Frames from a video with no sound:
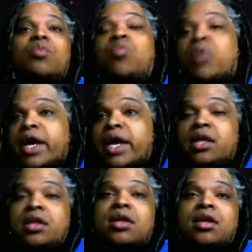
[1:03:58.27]

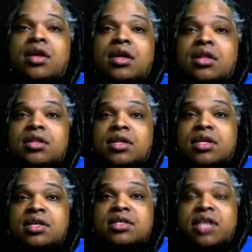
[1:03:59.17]
What?
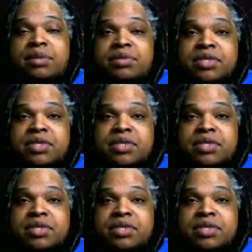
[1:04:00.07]
The same